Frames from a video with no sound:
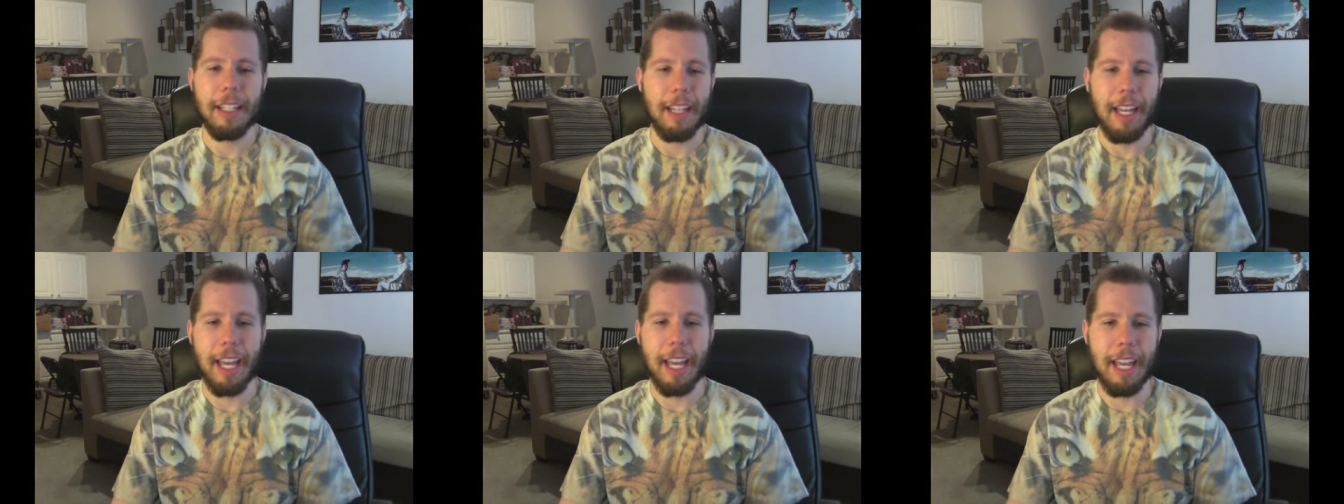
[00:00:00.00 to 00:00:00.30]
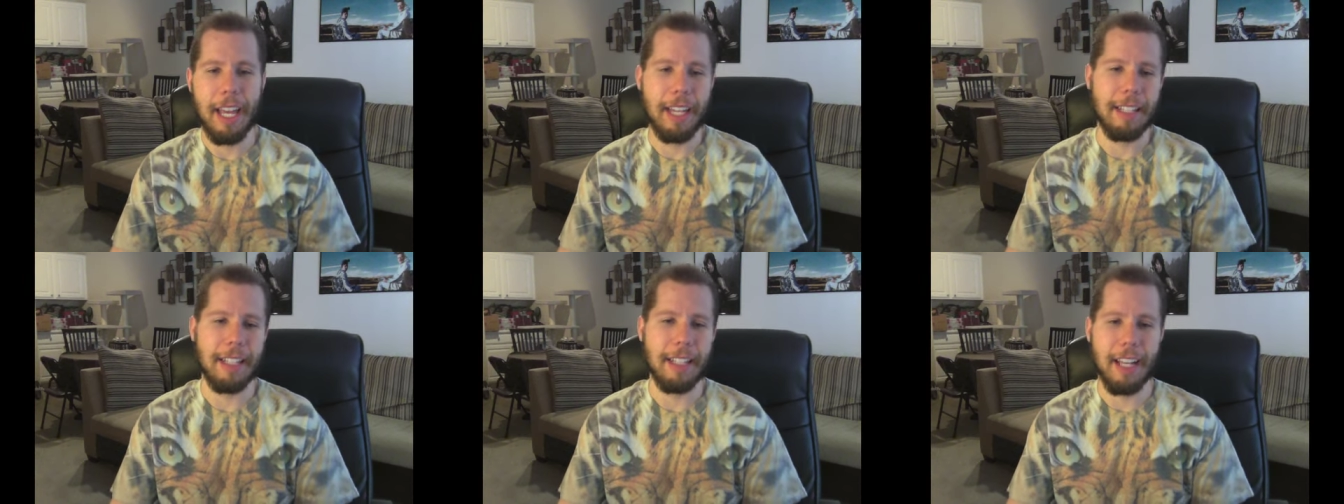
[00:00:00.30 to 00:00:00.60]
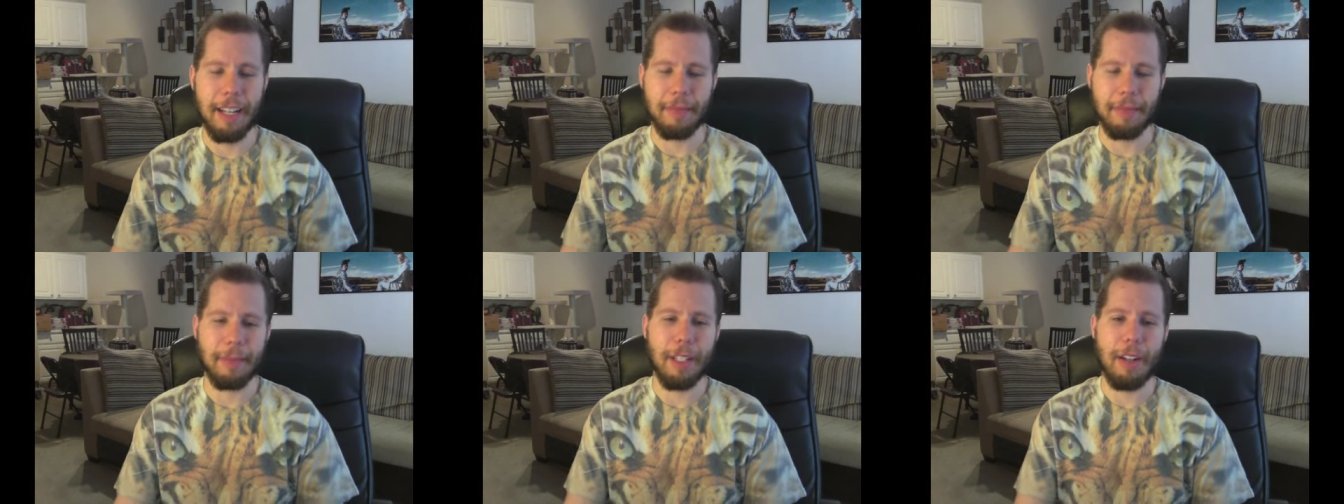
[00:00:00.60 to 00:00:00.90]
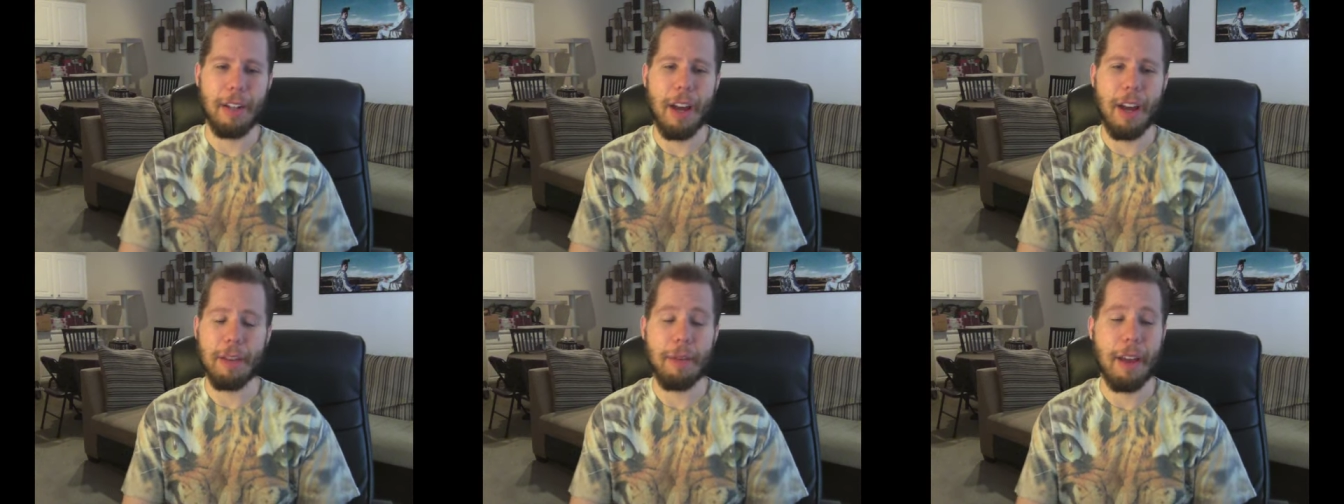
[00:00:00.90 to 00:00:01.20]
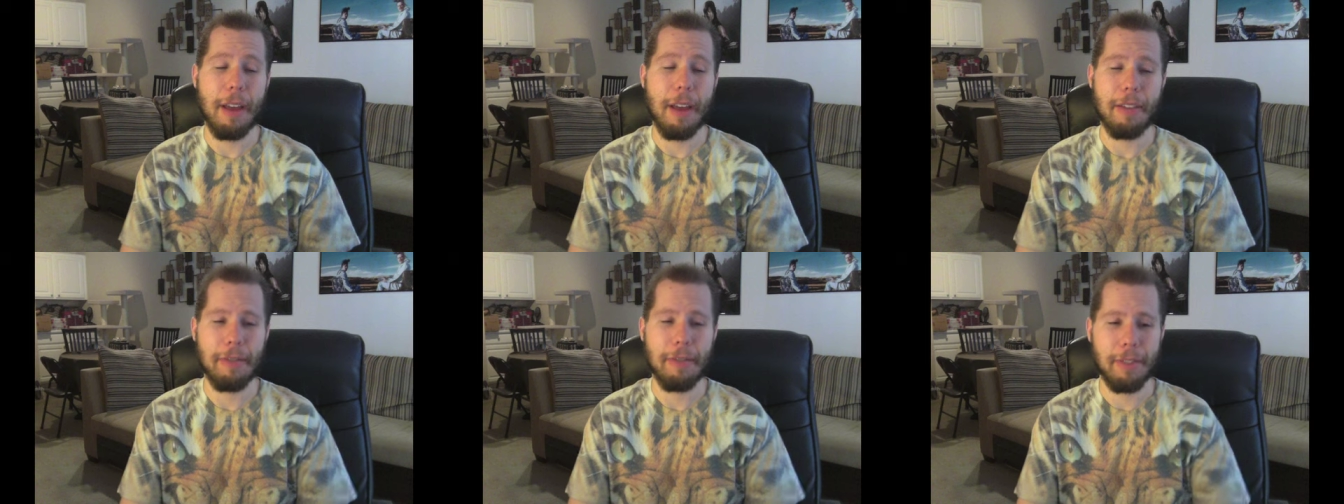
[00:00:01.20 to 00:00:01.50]
And, um, you know, I'd
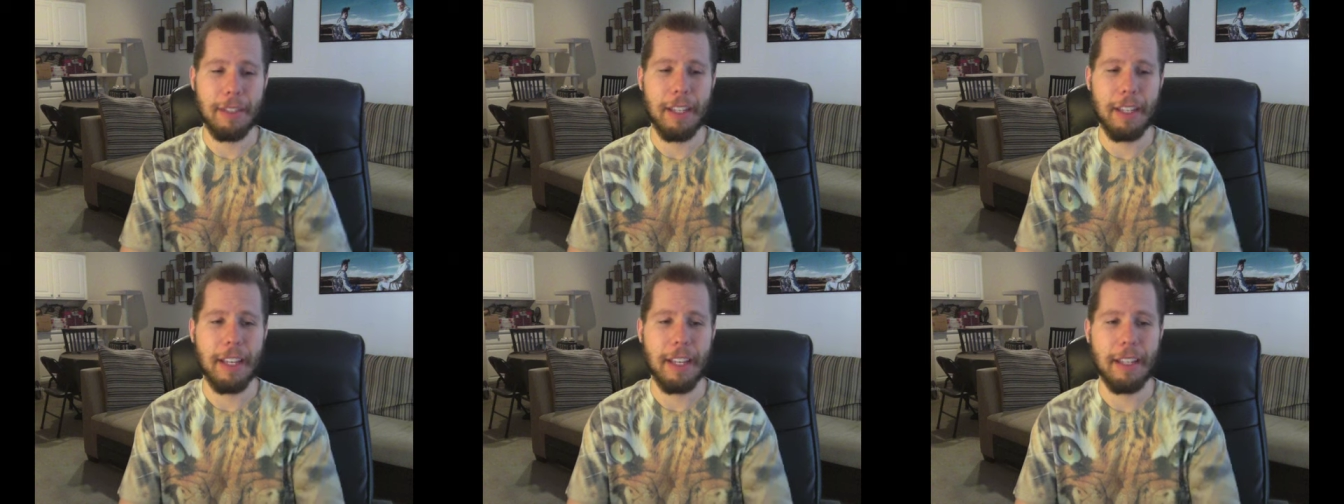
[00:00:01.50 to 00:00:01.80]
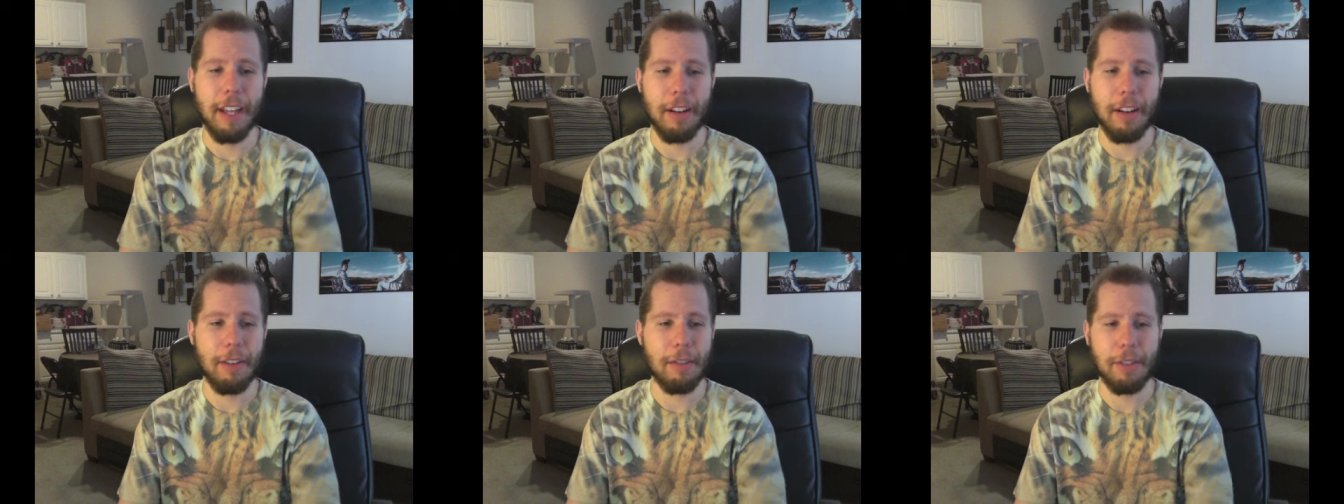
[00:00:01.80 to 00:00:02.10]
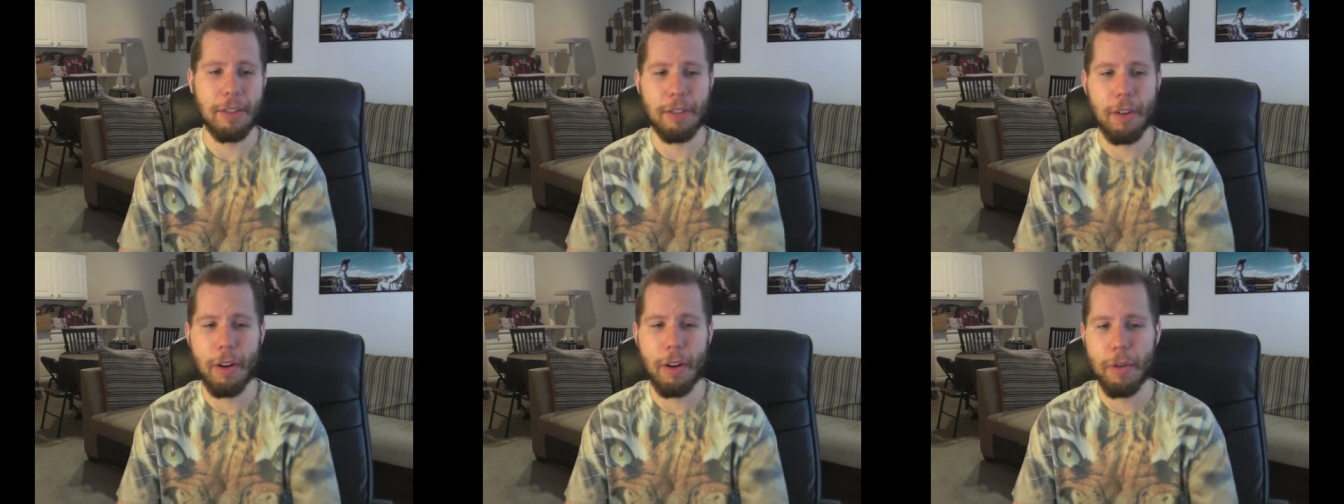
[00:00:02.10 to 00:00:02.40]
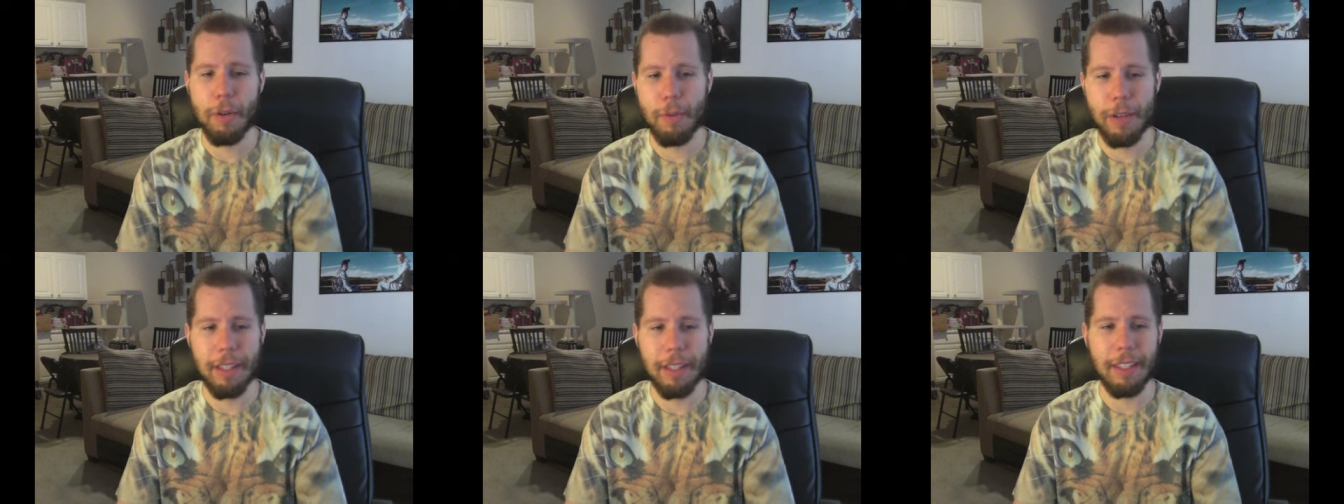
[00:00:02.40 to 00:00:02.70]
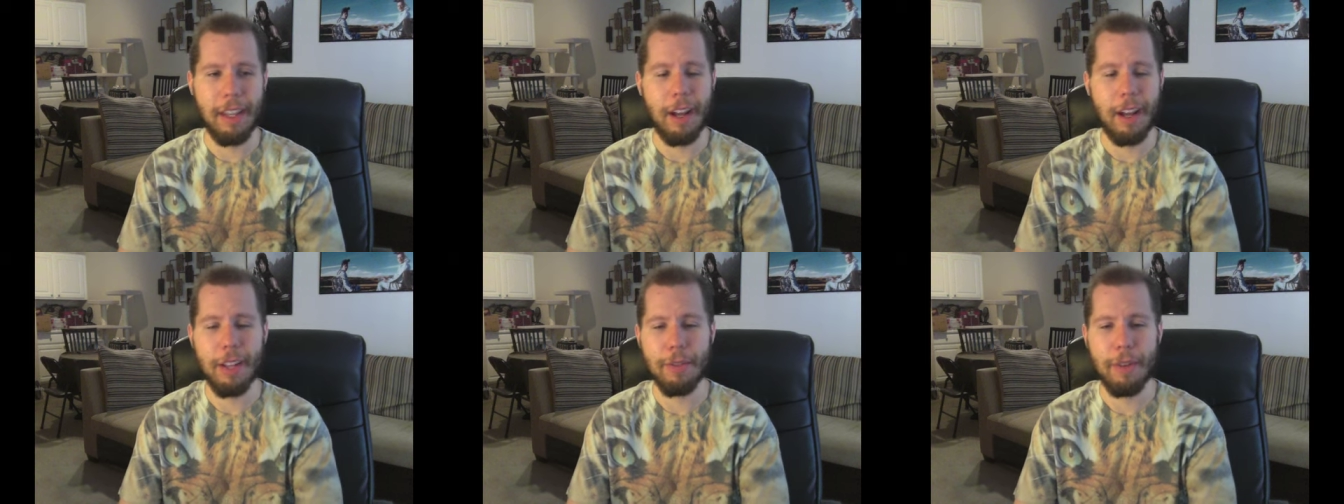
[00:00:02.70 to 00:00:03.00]
rather see a younger star win
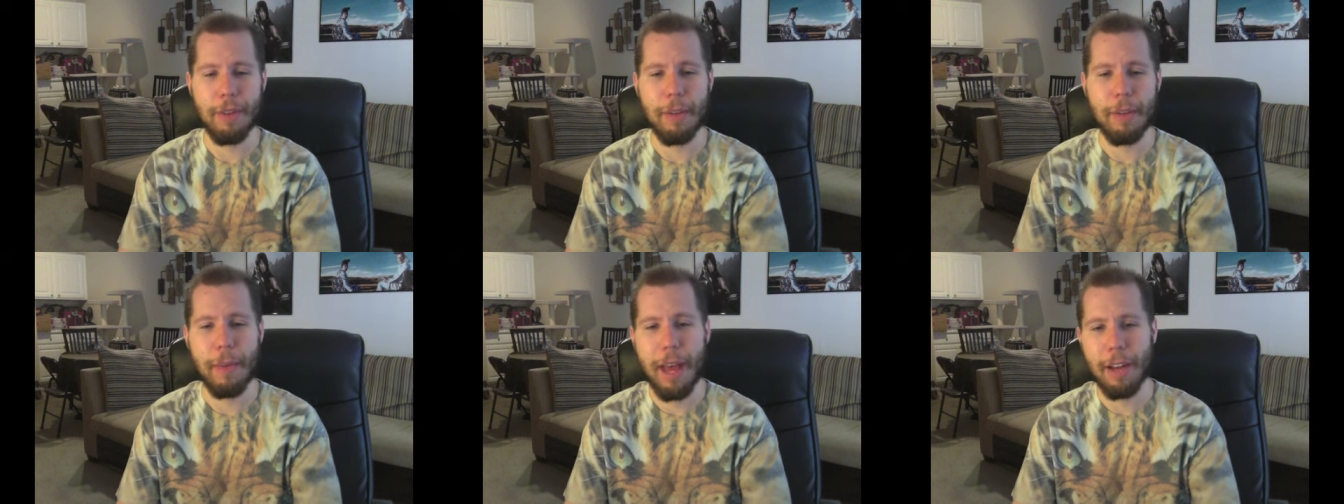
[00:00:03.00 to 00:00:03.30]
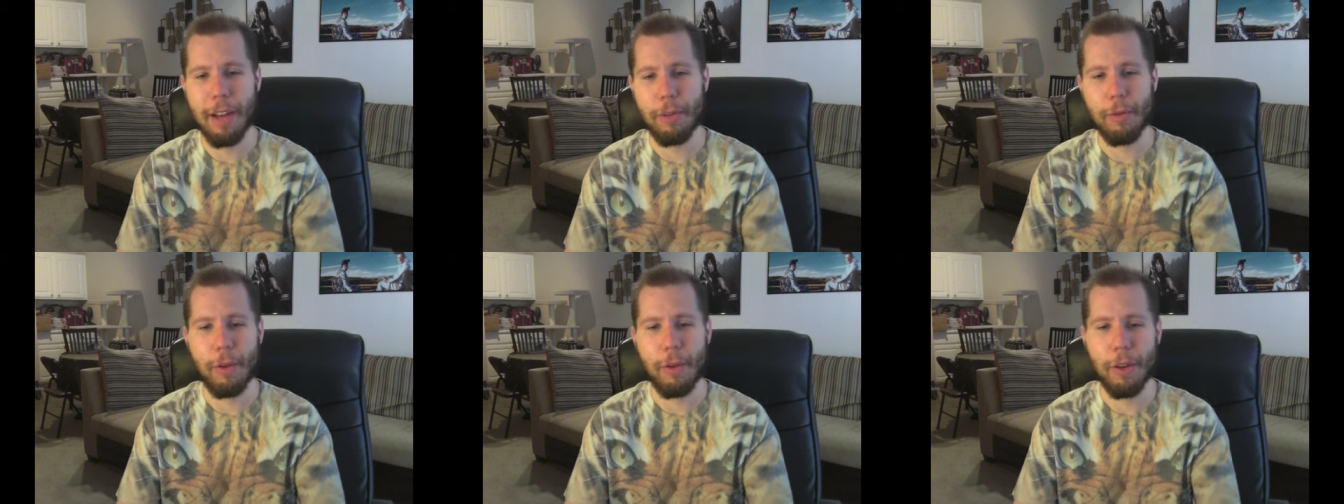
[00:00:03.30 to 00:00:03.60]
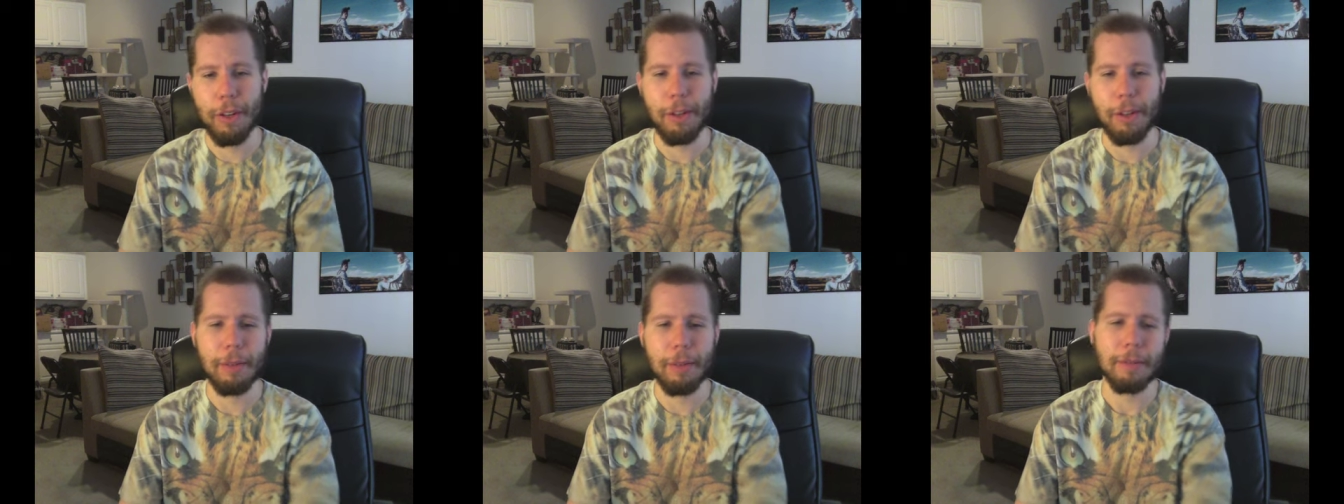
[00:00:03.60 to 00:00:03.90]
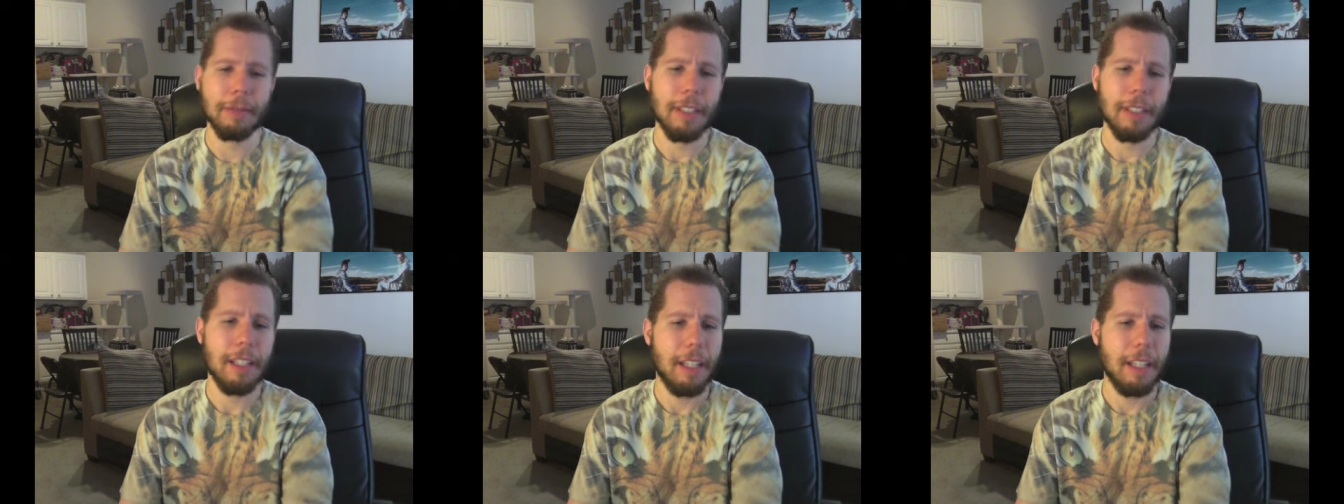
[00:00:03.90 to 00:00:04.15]
the Andre Battle Royal.